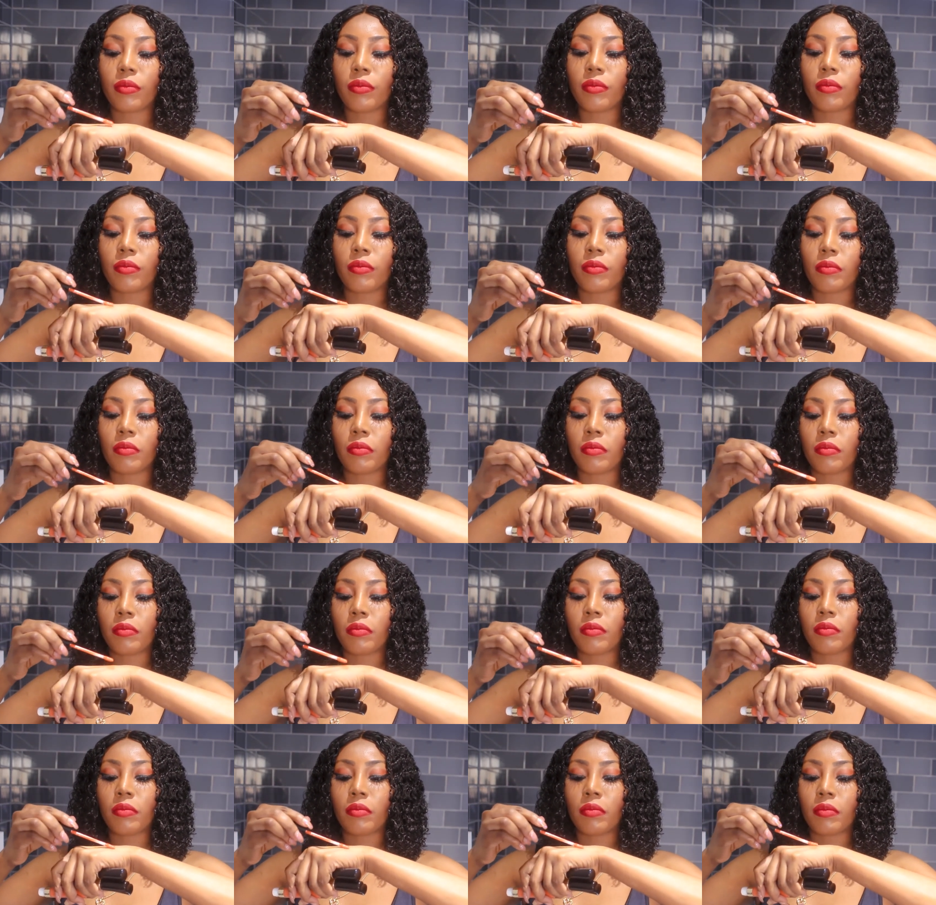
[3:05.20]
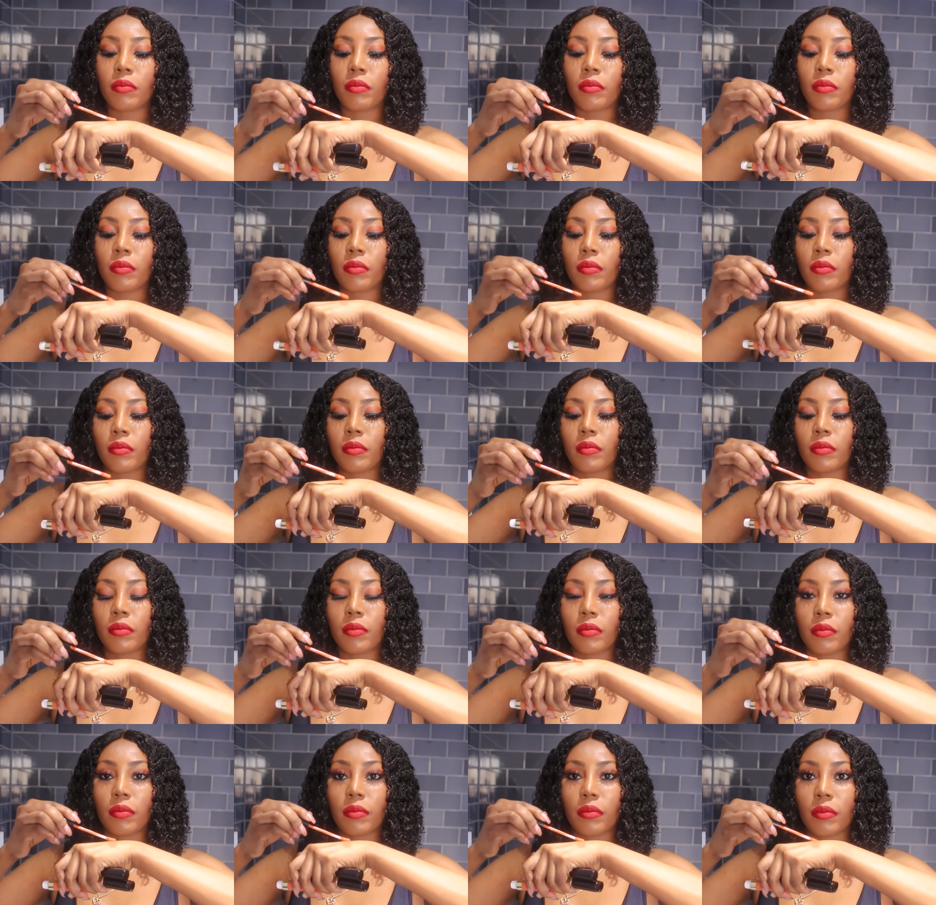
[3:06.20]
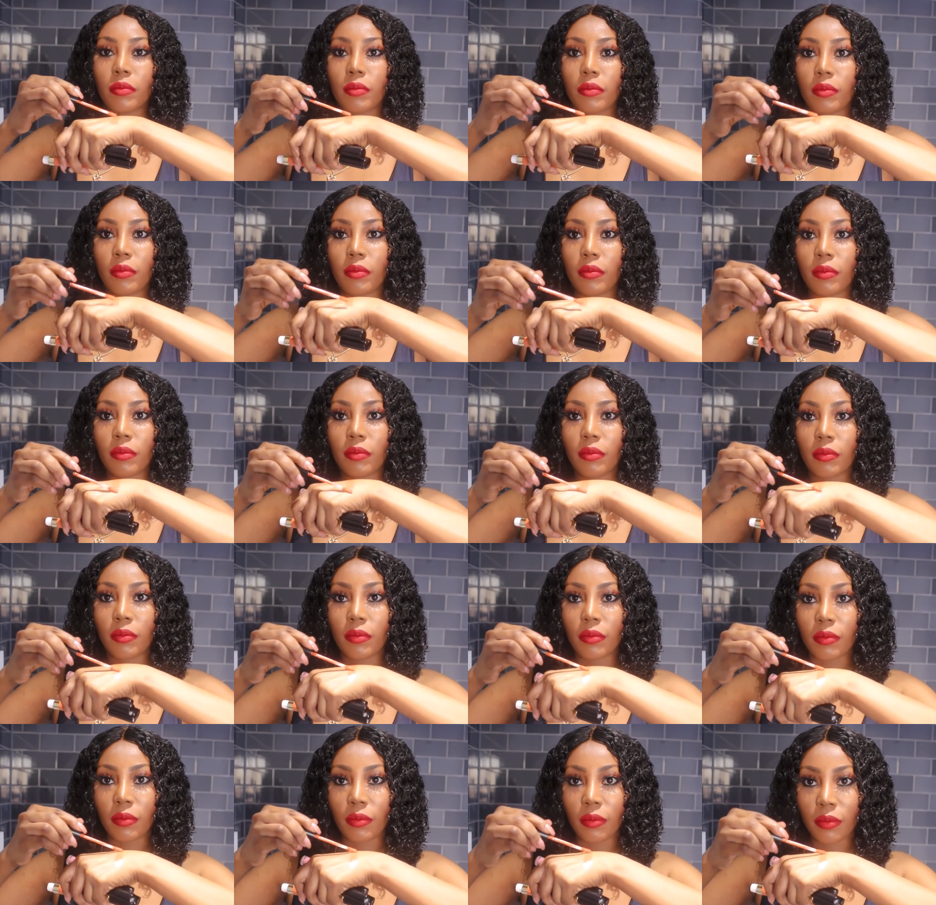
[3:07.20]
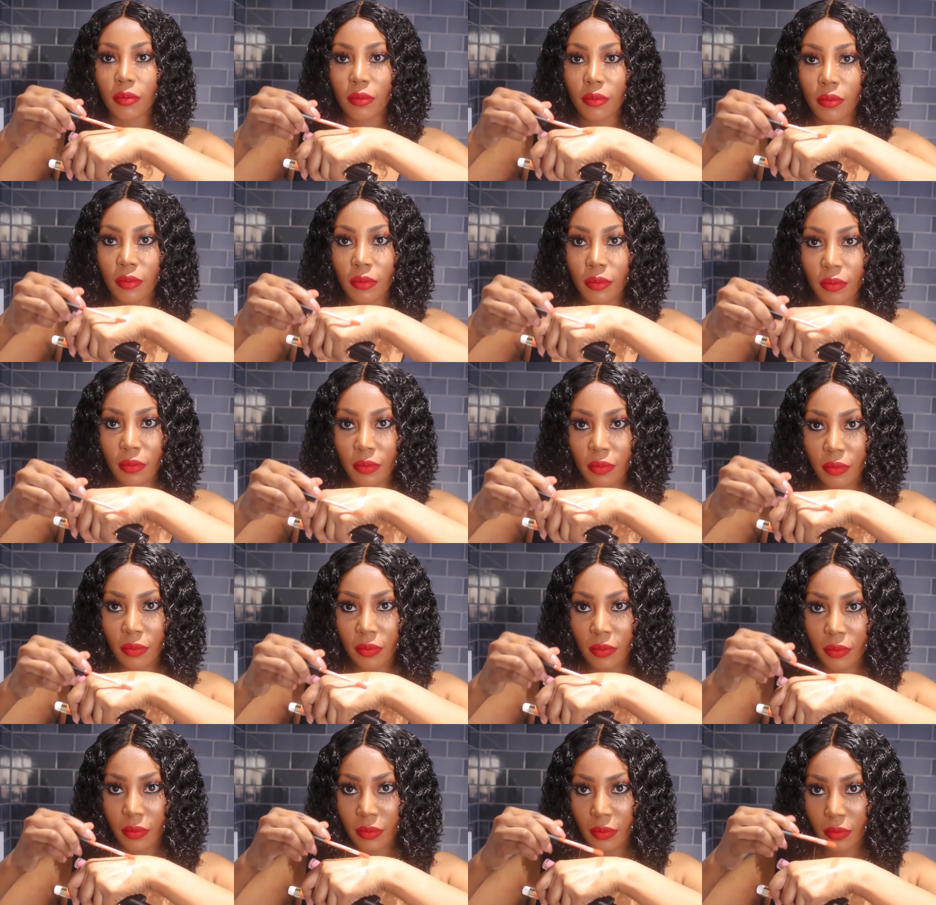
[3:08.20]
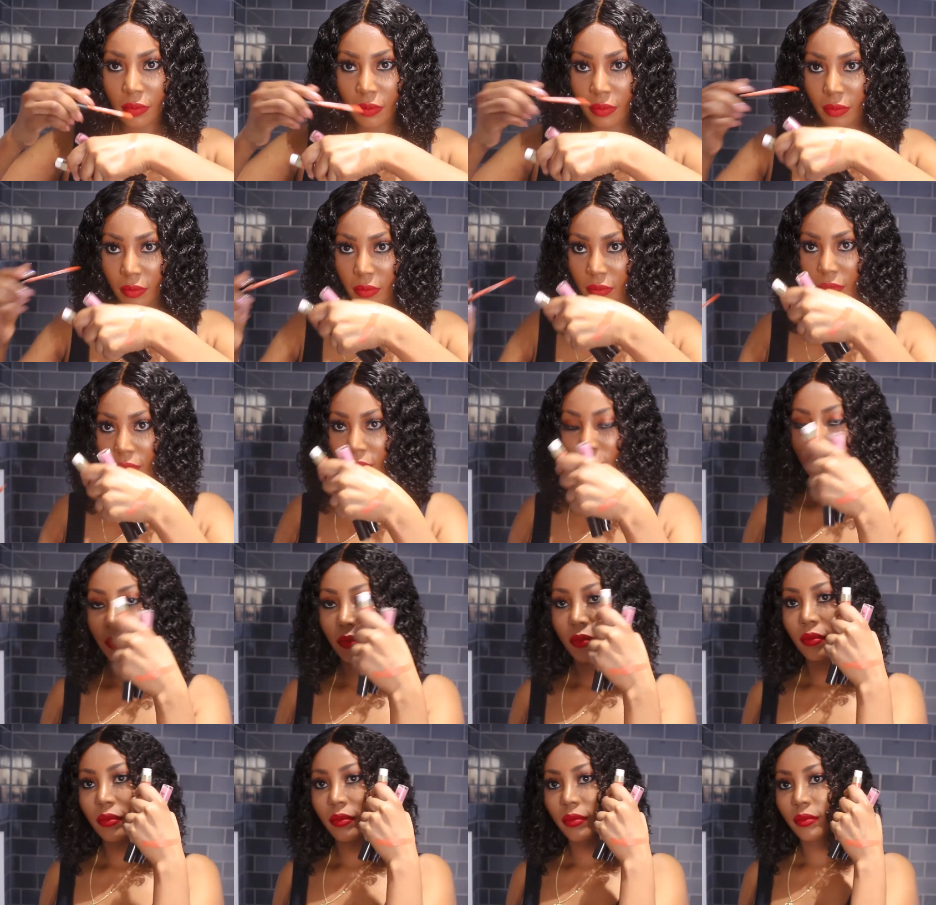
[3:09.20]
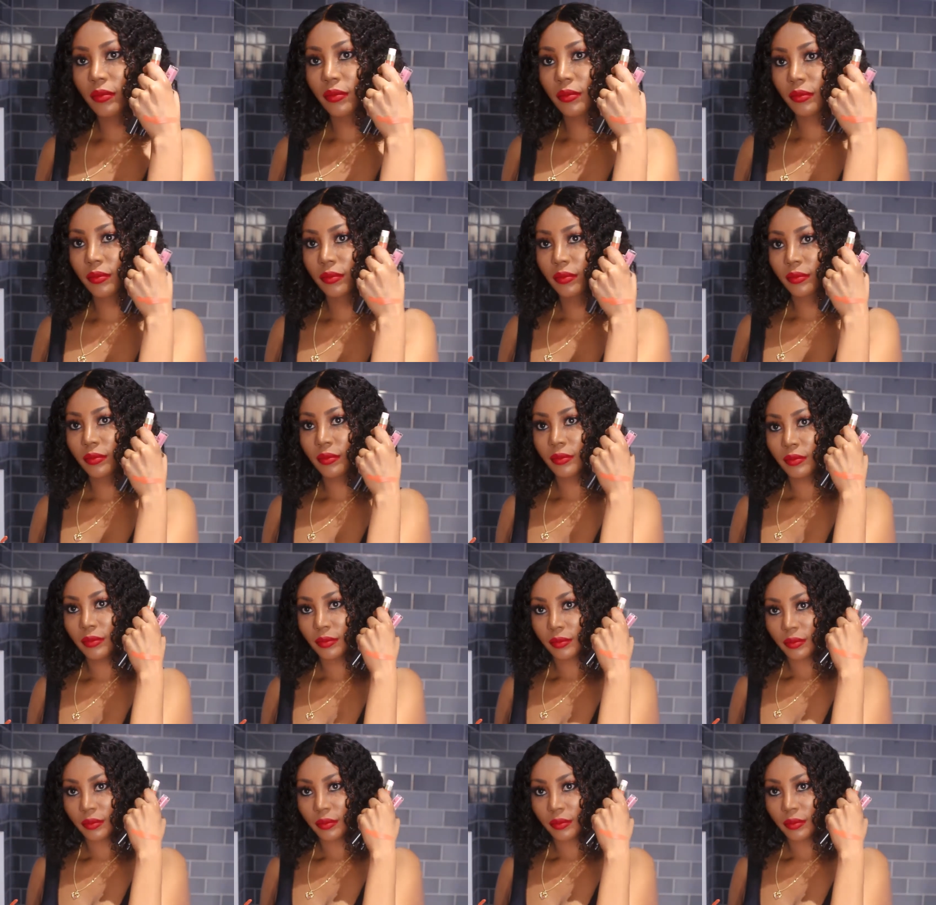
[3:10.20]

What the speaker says: No one is speaking in this clip.